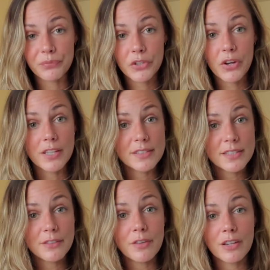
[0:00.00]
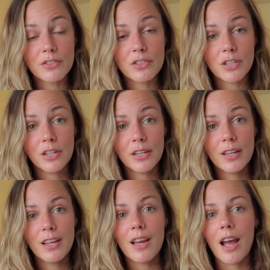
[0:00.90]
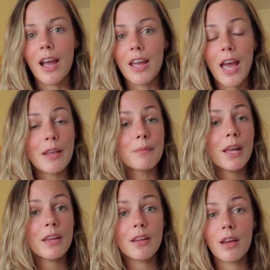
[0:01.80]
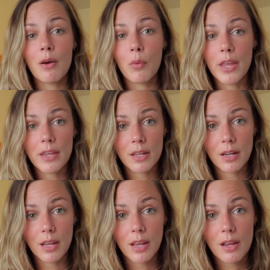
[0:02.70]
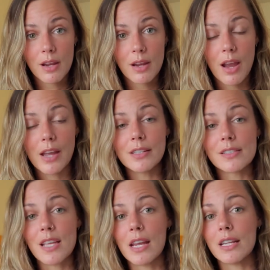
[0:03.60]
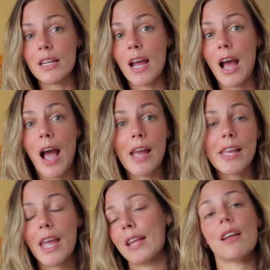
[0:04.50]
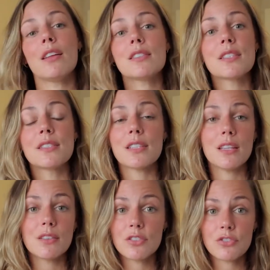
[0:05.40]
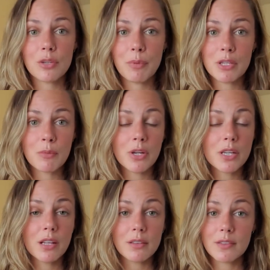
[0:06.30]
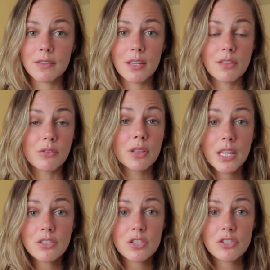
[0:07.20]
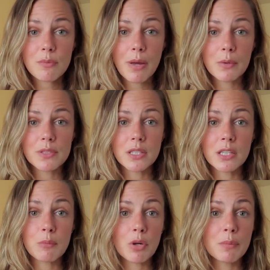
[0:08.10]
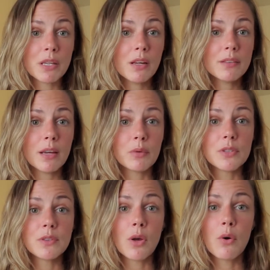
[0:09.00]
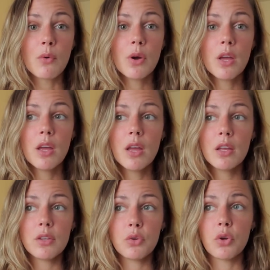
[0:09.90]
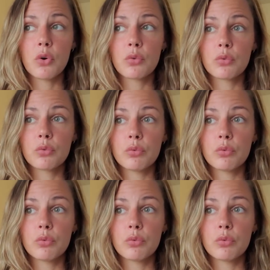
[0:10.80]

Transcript: crazy adventure. I had my awakening. I decided I cannot sustain this trip anymore. I cannot sustain the relationship I was in anymore, because I was so, you know,